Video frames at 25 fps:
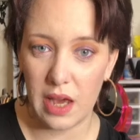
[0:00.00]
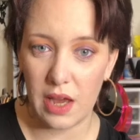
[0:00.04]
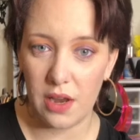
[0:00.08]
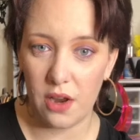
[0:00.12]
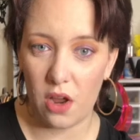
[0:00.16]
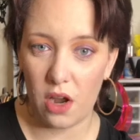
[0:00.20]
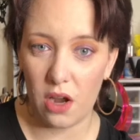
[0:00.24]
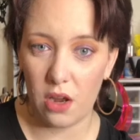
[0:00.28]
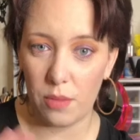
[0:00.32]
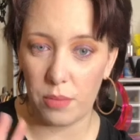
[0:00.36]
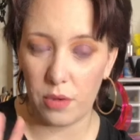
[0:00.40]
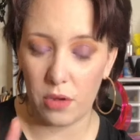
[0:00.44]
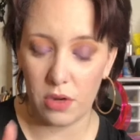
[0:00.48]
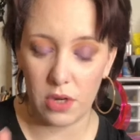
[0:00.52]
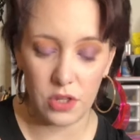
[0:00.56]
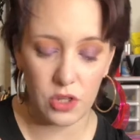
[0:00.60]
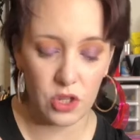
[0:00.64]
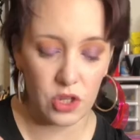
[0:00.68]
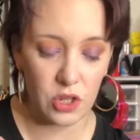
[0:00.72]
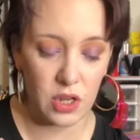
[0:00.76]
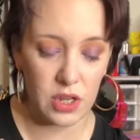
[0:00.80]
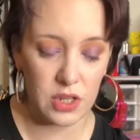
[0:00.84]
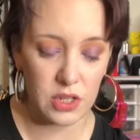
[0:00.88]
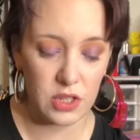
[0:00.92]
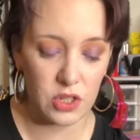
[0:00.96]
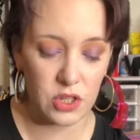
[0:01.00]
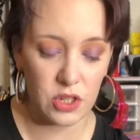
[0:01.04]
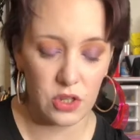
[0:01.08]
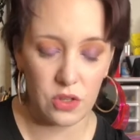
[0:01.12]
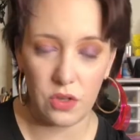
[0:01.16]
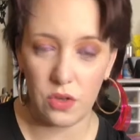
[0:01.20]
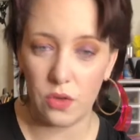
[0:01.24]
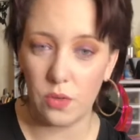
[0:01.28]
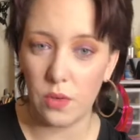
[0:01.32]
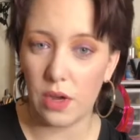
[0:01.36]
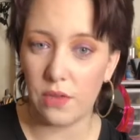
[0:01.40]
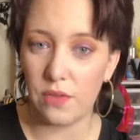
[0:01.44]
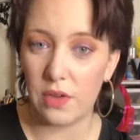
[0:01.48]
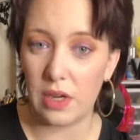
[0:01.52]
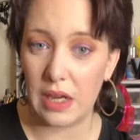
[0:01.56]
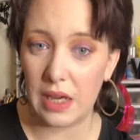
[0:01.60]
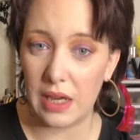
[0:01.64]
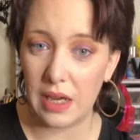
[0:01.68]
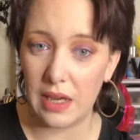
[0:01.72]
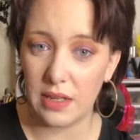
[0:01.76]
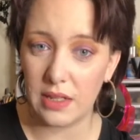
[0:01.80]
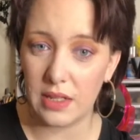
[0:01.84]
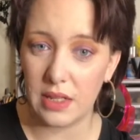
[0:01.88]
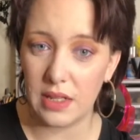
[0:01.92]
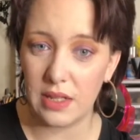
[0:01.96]
and I'll apologise to you other
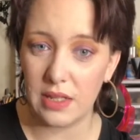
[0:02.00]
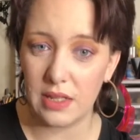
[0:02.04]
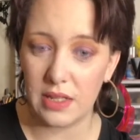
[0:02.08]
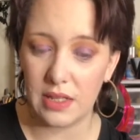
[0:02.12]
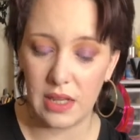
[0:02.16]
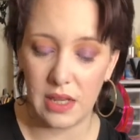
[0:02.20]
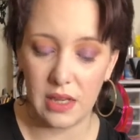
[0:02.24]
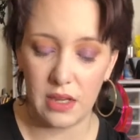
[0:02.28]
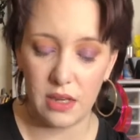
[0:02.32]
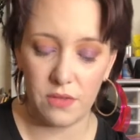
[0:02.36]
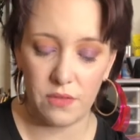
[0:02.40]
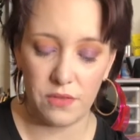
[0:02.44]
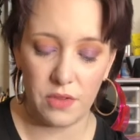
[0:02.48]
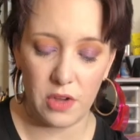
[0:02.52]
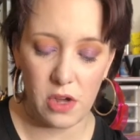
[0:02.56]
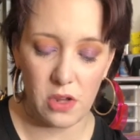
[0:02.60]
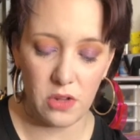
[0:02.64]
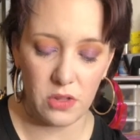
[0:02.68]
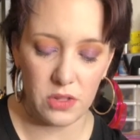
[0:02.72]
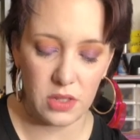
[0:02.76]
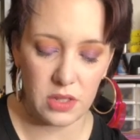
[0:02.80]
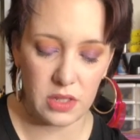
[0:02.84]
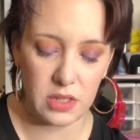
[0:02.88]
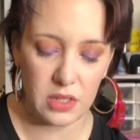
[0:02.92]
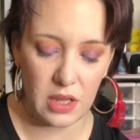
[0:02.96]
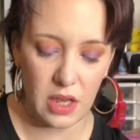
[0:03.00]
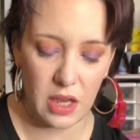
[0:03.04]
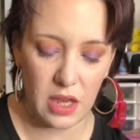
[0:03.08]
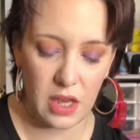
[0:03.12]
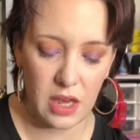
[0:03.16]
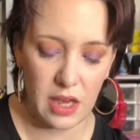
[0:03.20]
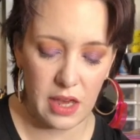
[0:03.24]
ladies in advance.